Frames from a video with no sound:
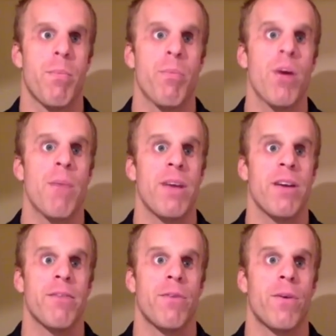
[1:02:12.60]

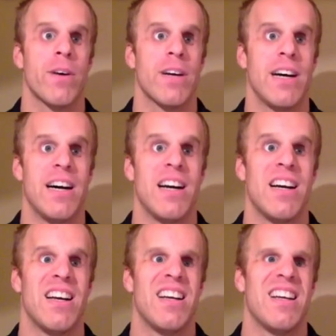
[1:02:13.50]
prepping for
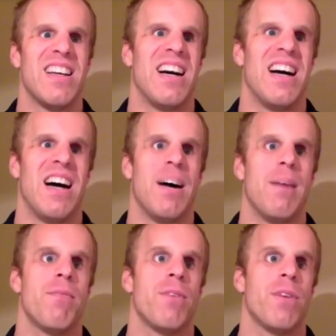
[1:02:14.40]
the
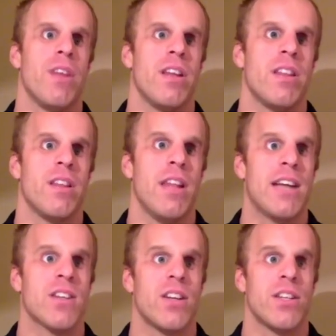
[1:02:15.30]

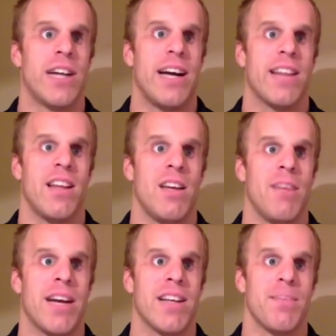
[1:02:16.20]
last call triathlon
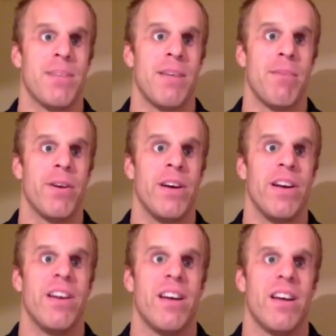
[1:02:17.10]
back in September,
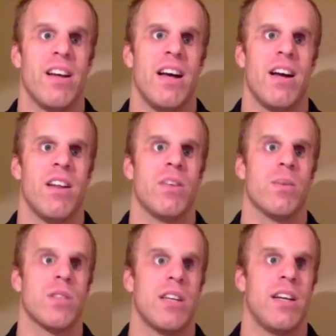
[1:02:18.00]
and I don't know, this
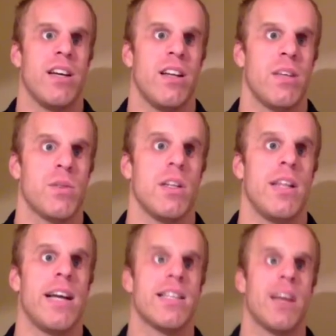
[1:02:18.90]
was the
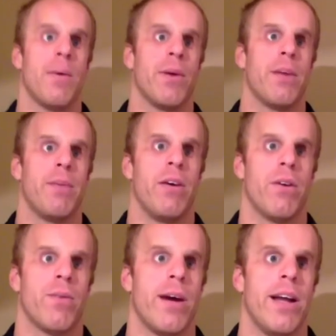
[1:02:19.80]
last time we were going to be able
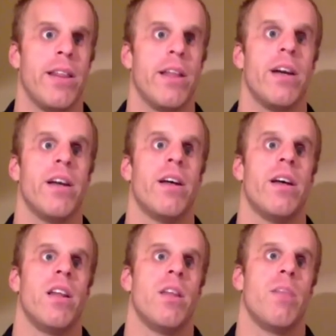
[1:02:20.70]
to ride the
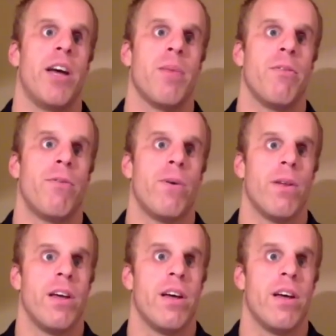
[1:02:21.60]
bike before